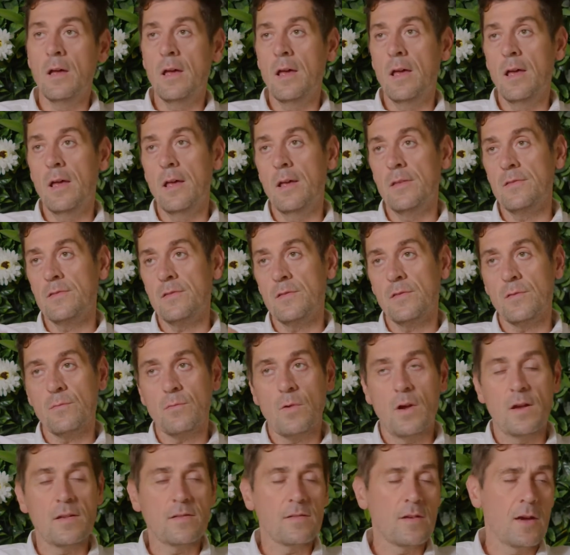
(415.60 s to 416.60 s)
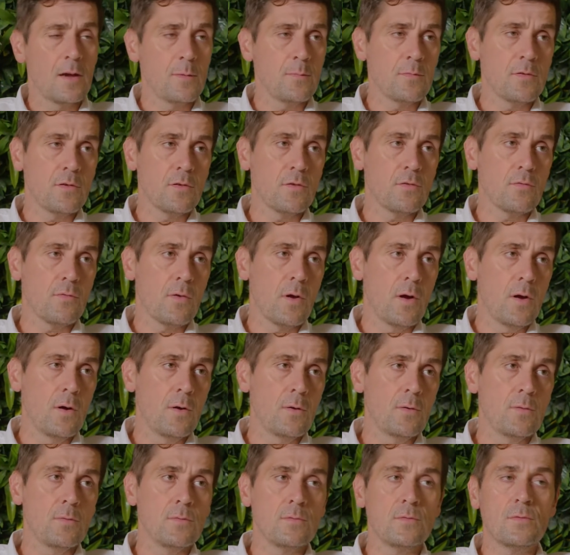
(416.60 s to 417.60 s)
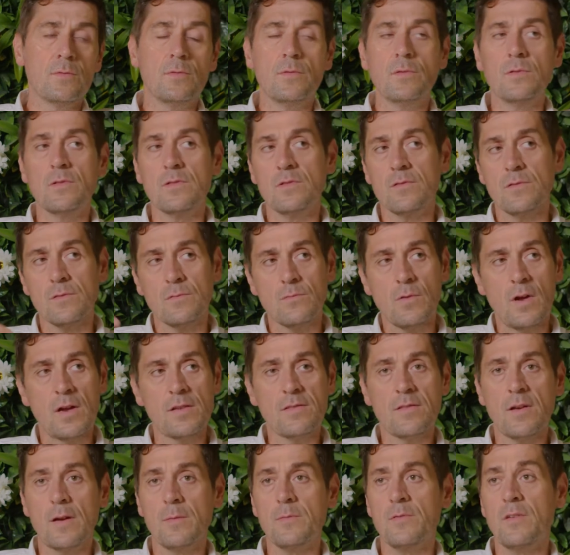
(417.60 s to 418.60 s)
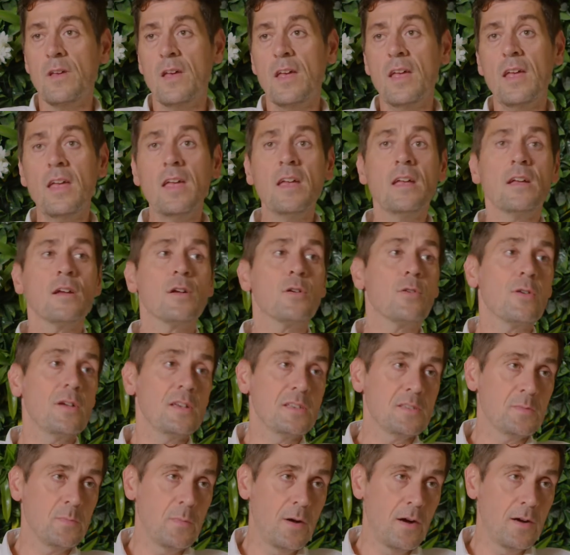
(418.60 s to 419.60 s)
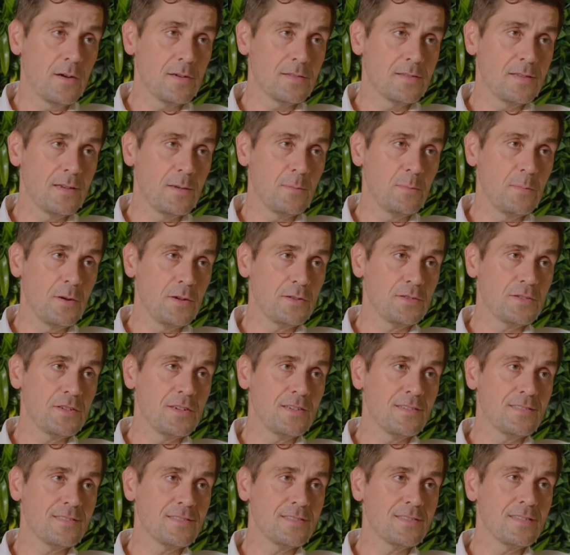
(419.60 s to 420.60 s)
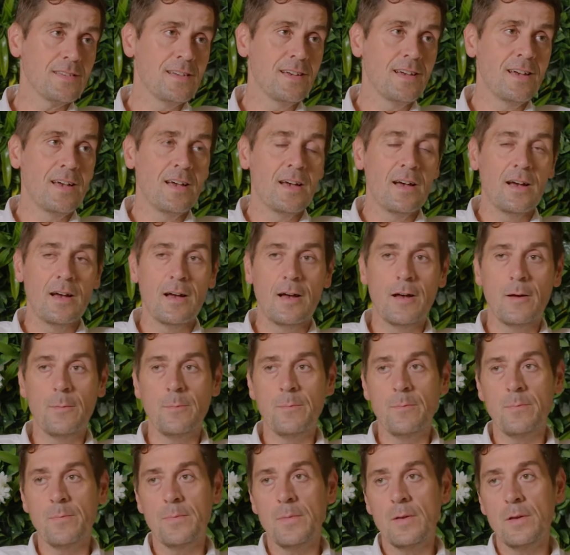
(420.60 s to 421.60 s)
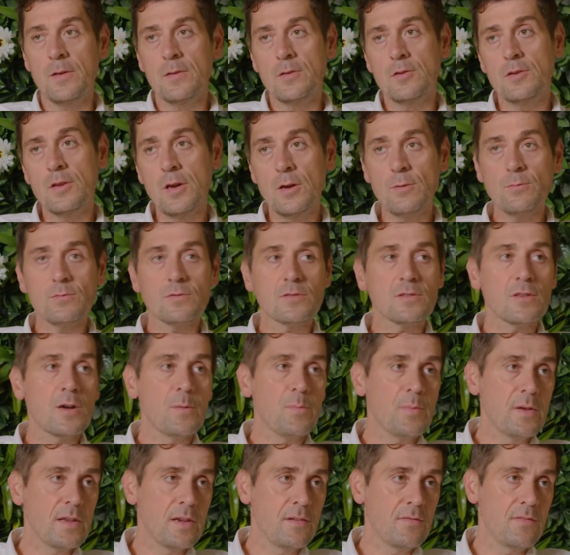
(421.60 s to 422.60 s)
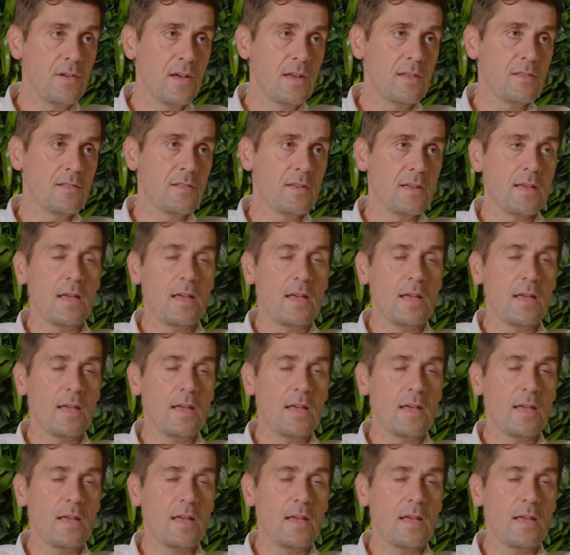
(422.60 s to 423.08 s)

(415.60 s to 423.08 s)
it's the right time to grow, this is the right time to increase marketing budgets, don't stop innovating,